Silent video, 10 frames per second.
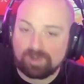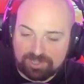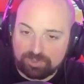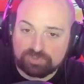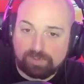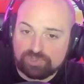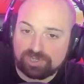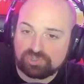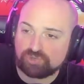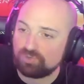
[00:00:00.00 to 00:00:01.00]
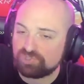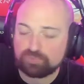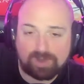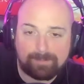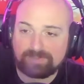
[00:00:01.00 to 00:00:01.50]
want to use motion controls
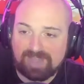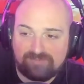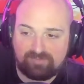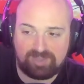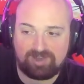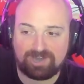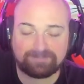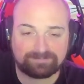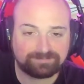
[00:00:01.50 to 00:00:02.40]
is when I'm playing VR.